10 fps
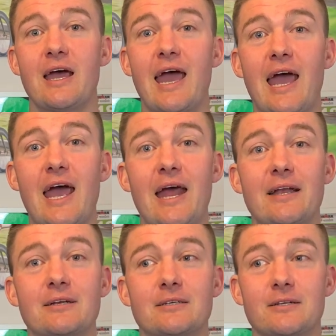
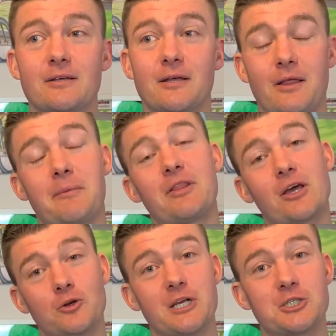and I mean the
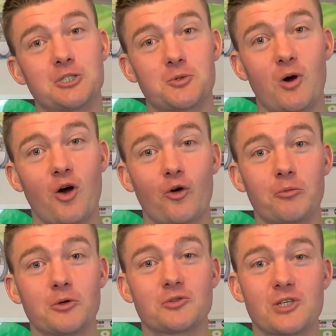conditions were
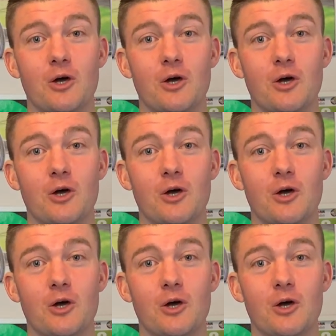horrible,